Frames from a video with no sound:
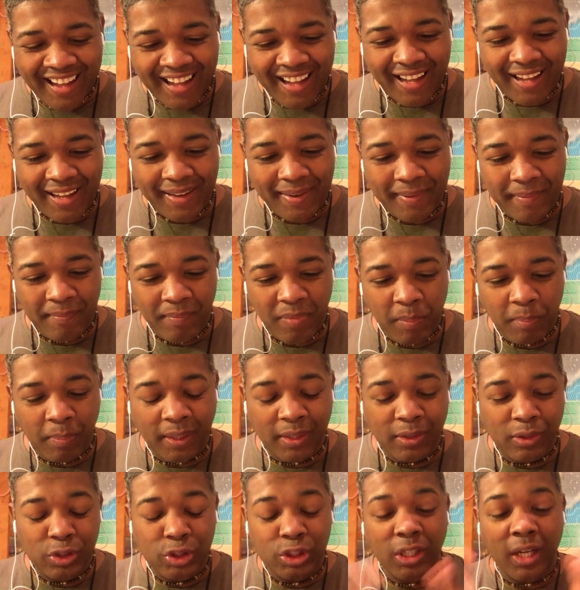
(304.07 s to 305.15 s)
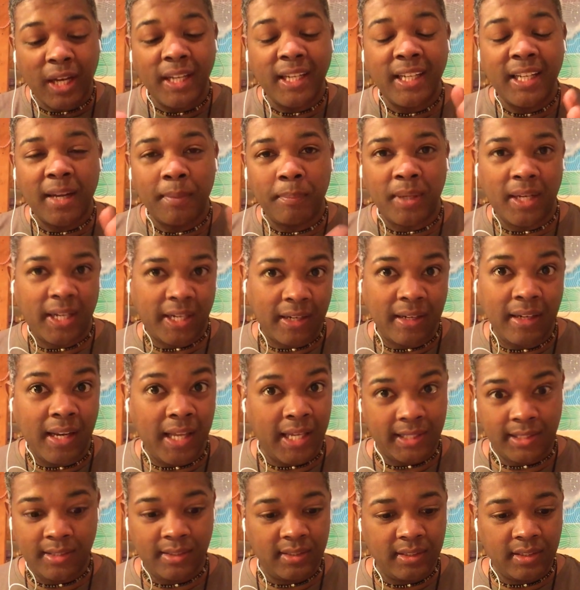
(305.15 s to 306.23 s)
um, but you're shining up like a
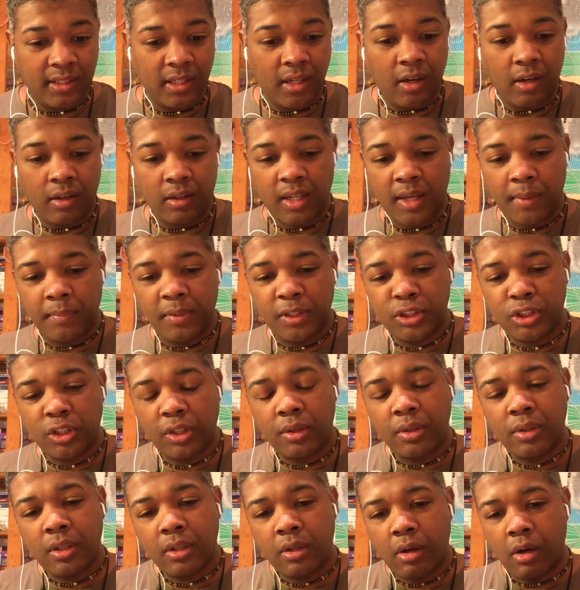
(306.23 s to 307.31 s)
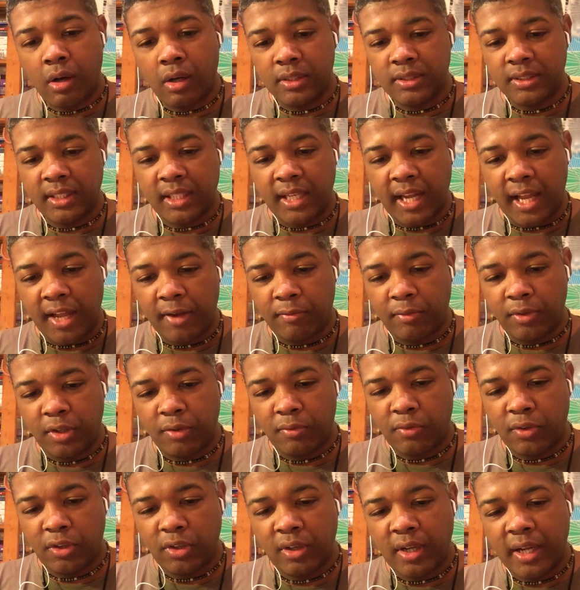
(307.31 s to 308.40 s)
light in the dark. I'm going to show you the cards that I have for you,
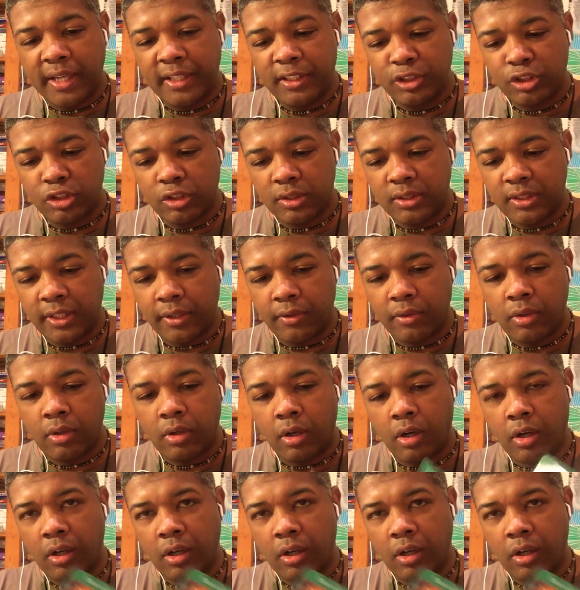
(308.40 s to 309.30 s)
for your angel tarot